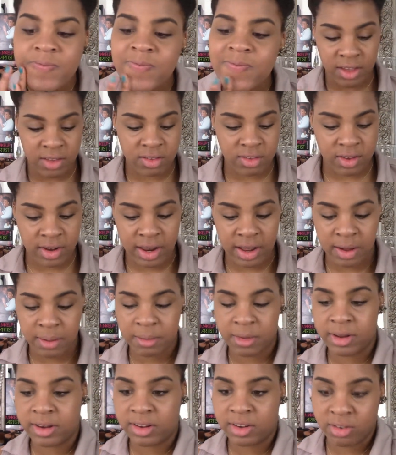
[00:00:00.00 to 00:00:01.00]
So now I'm
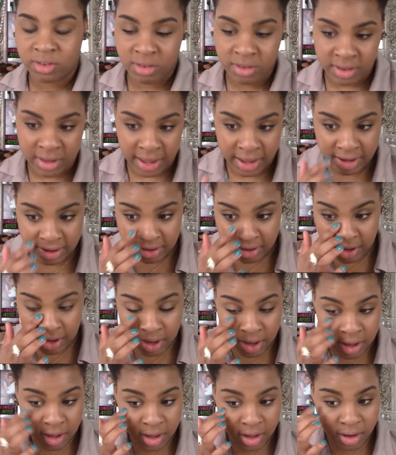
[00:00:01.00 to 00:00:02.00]
going to set
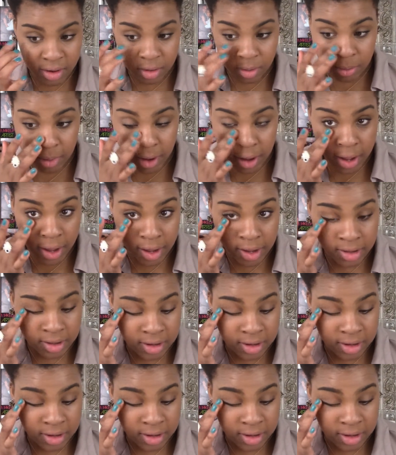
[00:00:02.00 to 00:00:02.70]
under my eyes,